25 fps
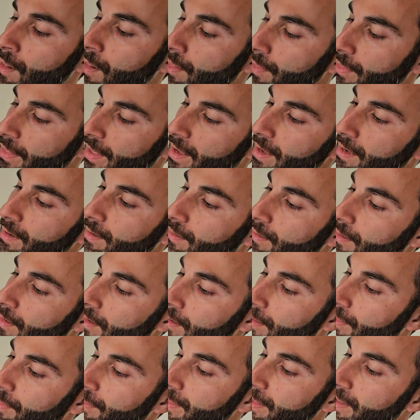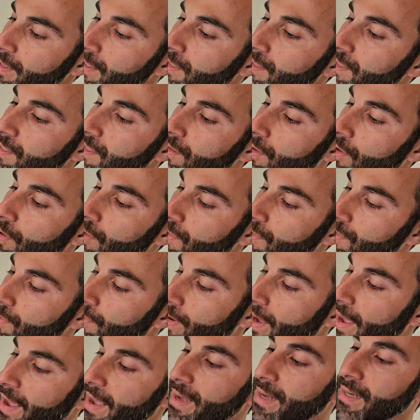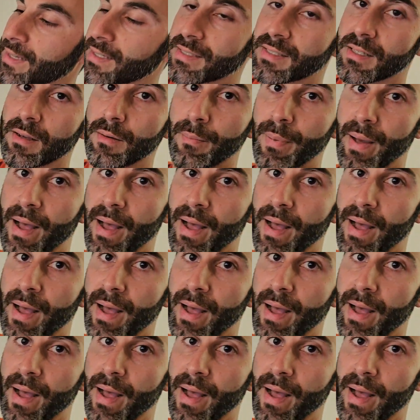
then this also has